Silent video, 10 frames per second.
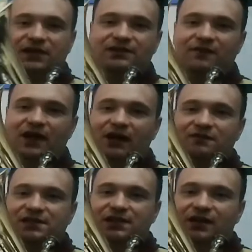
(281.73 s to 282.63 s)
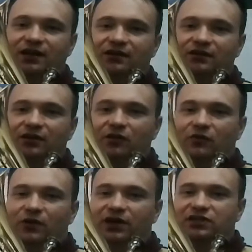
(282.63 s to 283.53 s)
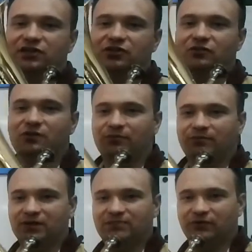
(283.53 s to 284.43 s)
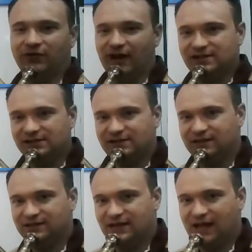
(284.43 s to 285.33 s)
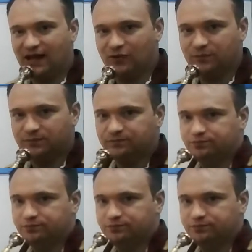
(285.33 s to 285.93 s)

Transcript: these valves here, 1 and 2, will be pressed down.